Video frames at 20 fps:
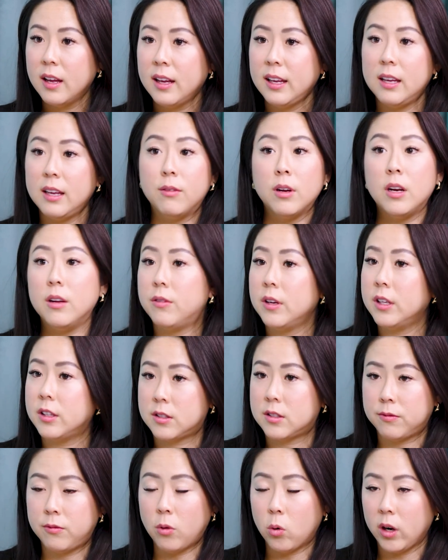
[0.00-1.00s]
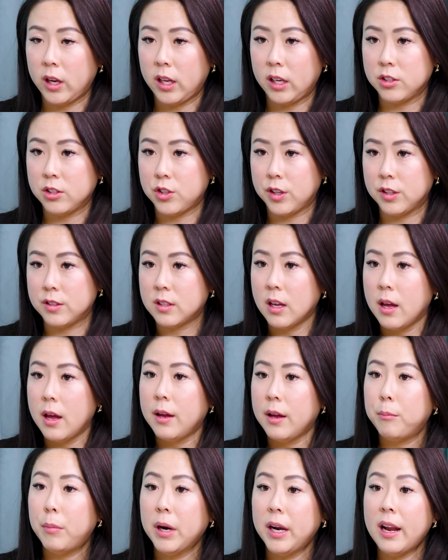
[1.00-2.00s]
even if it's 4 inches.
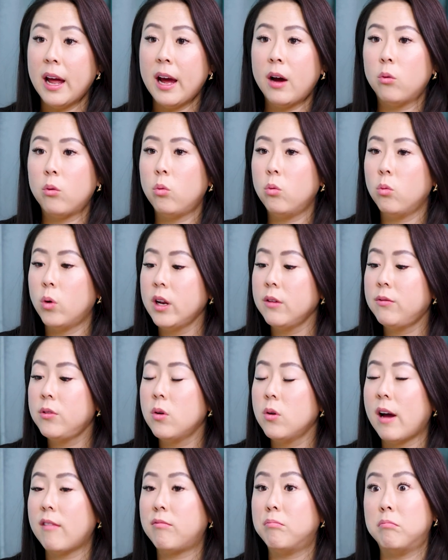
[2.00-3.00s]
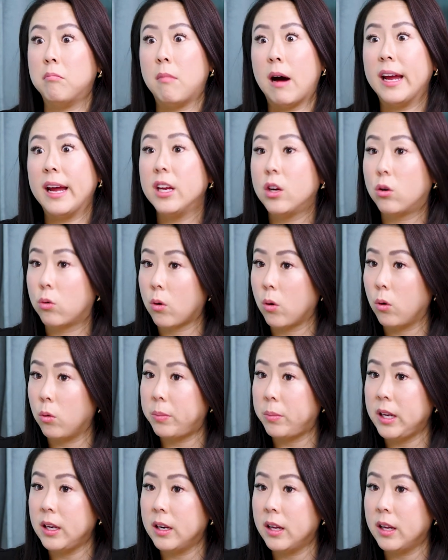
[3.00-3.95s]
But now, what if you have micro?